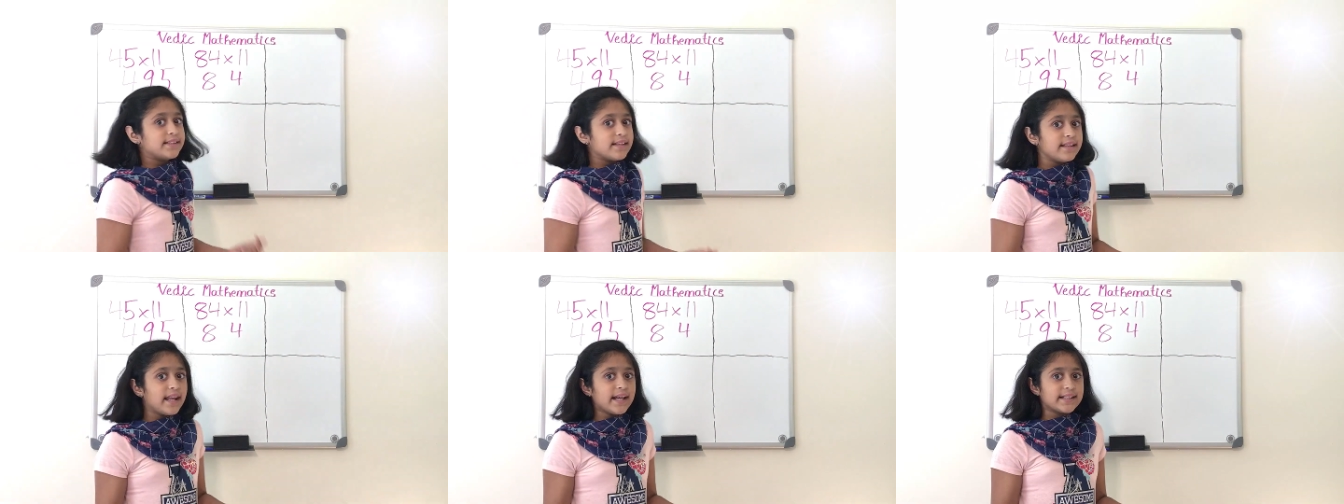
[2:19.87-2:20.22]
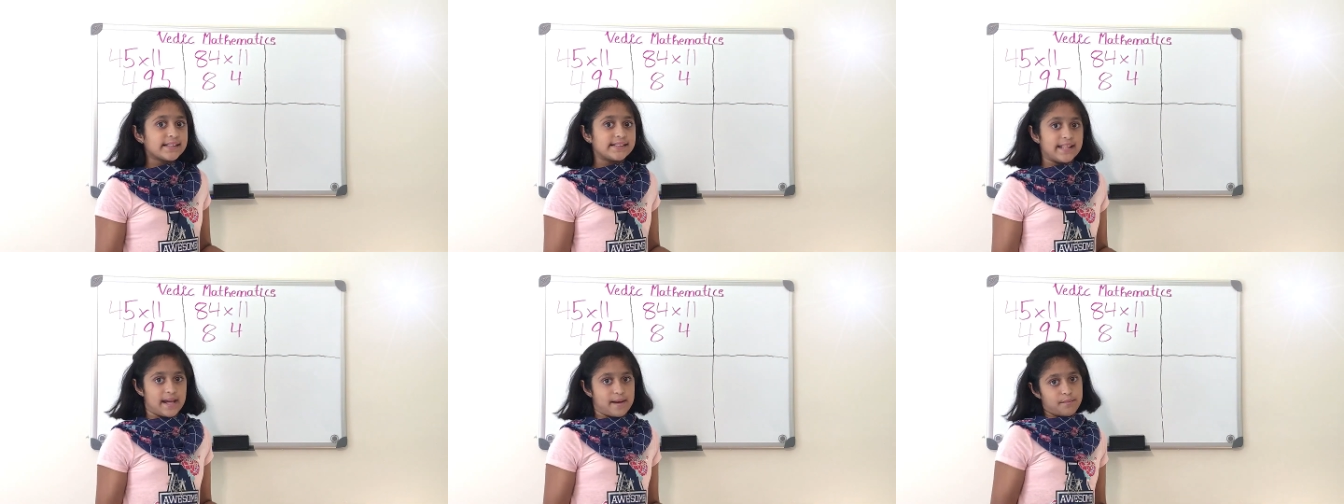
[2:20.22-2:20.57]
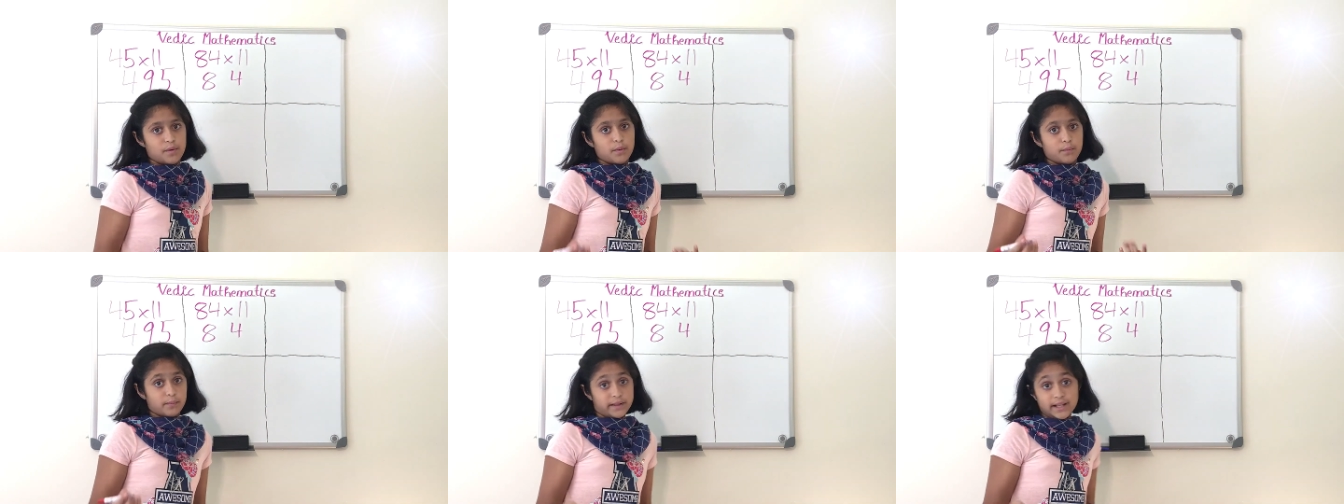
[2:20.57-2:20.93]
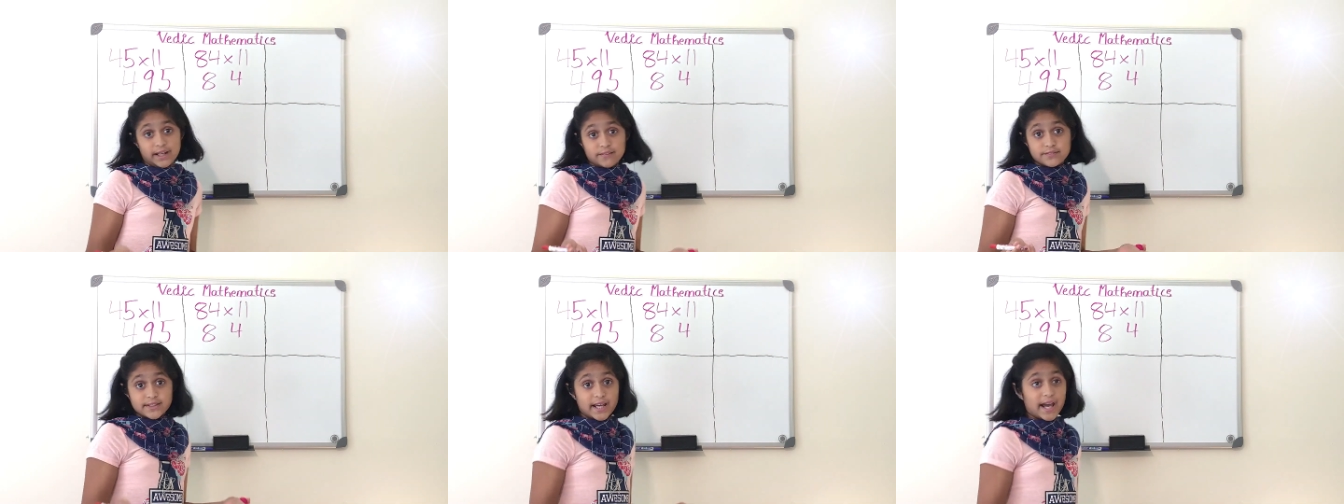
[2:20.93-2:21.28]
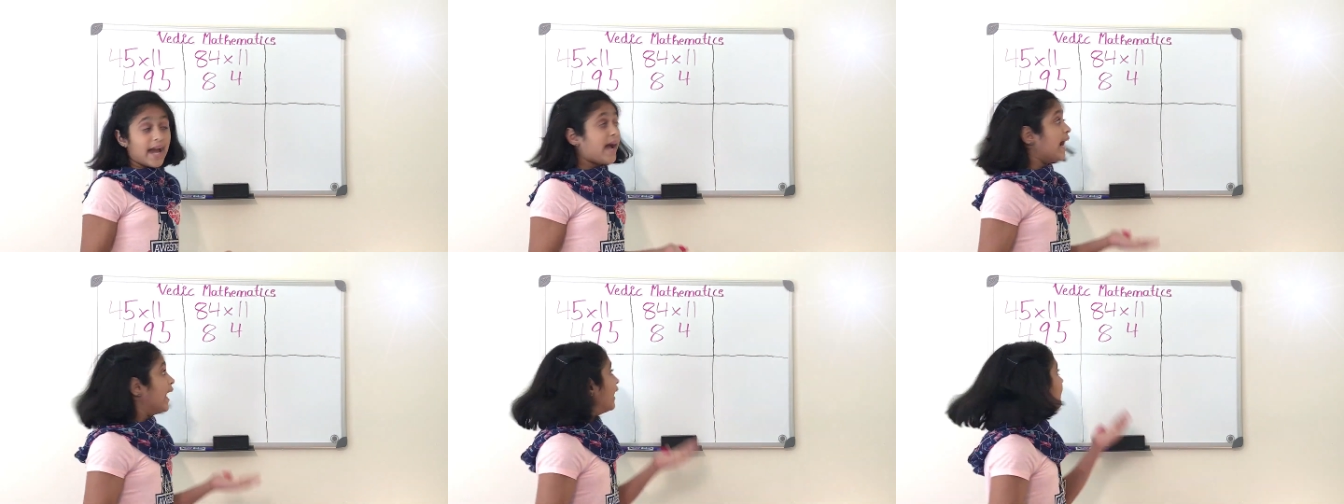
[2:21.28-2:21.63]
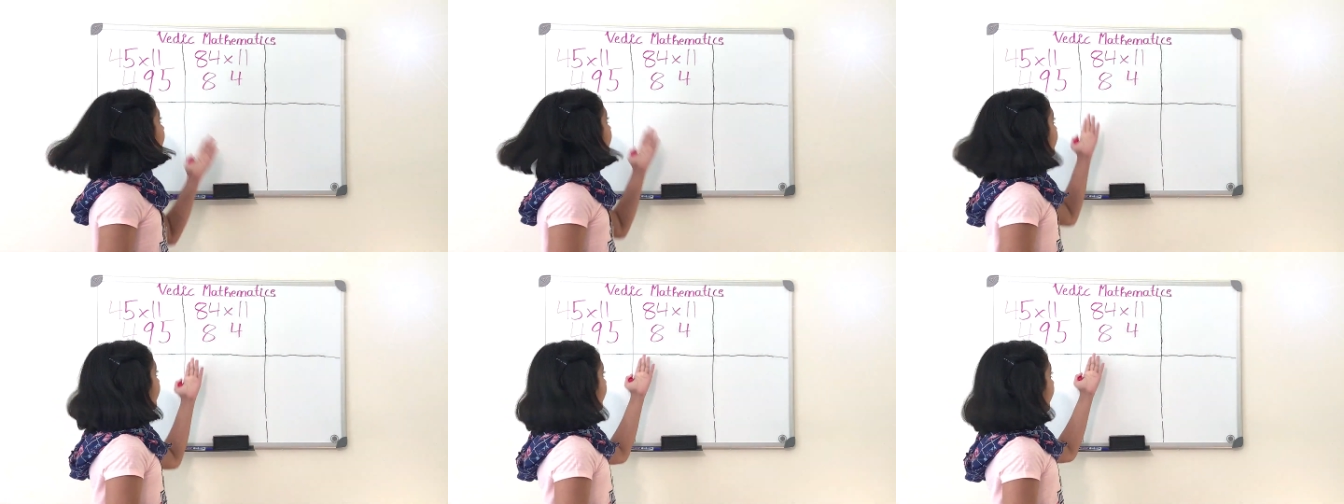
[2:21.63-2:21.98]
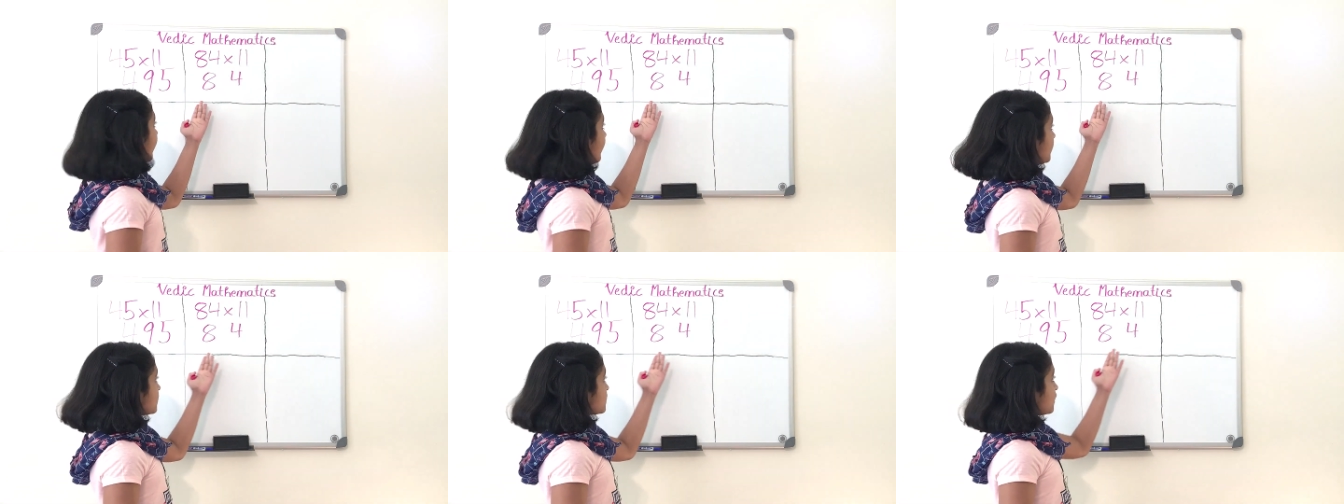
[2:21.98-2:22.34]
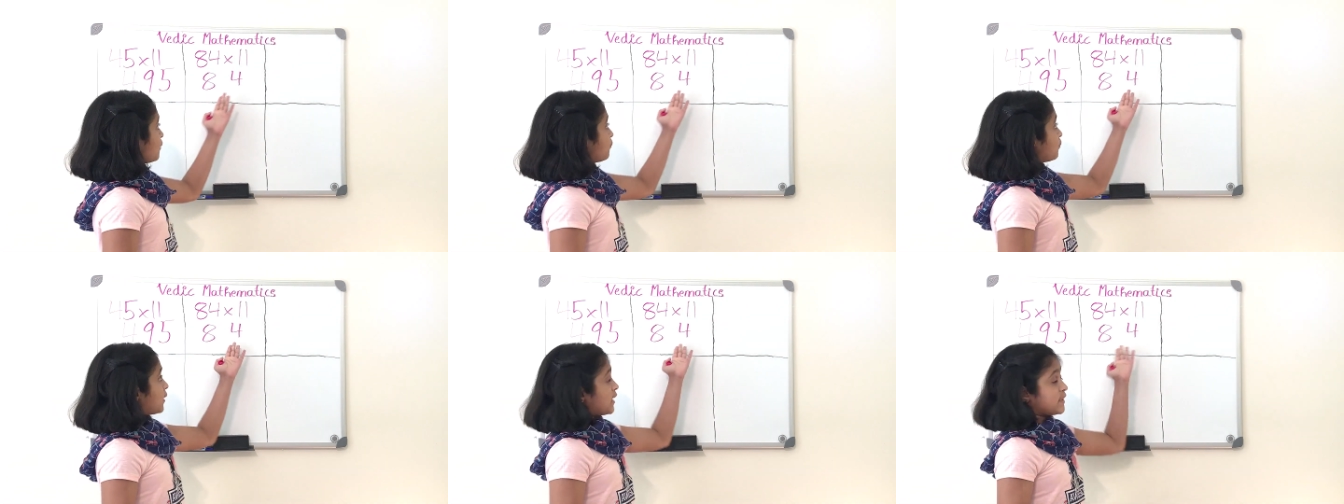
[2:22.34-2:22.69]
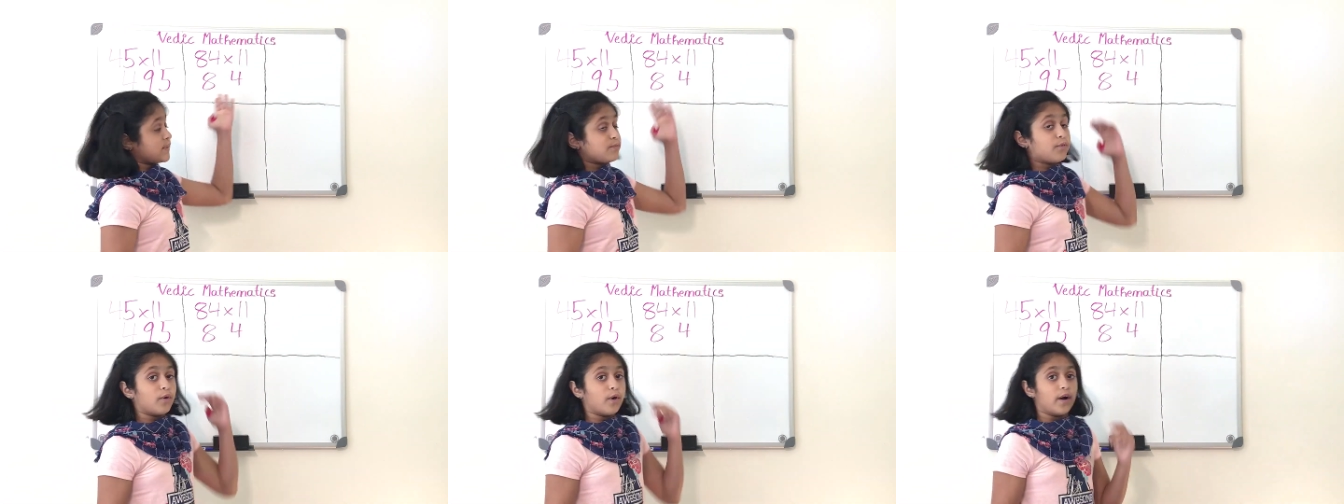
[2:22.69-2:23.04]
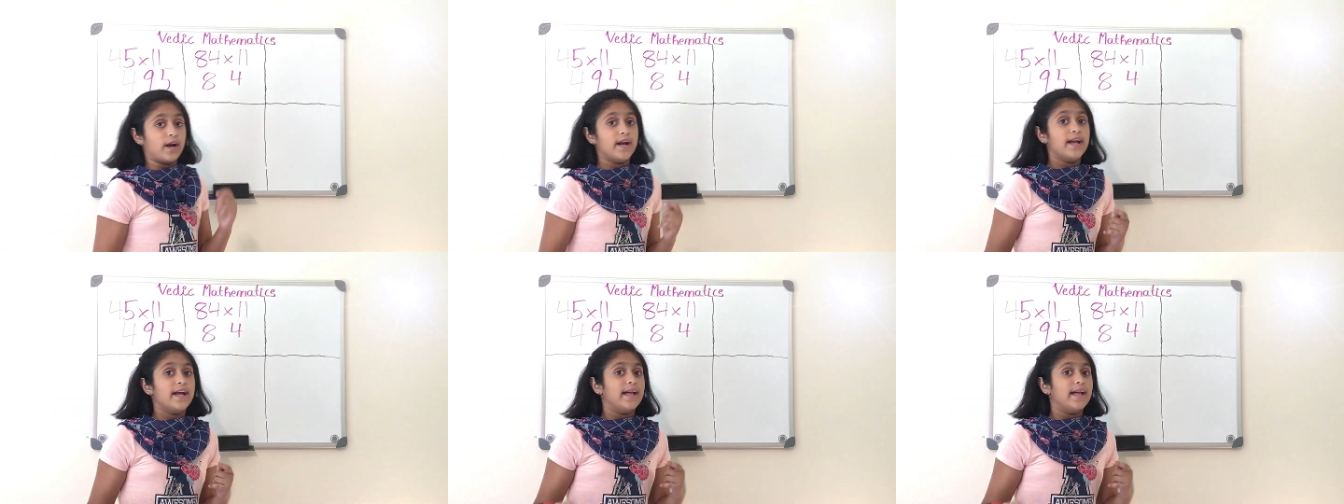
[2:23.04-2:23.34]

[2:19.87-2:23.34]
the next step? We have to add 8 plus 4,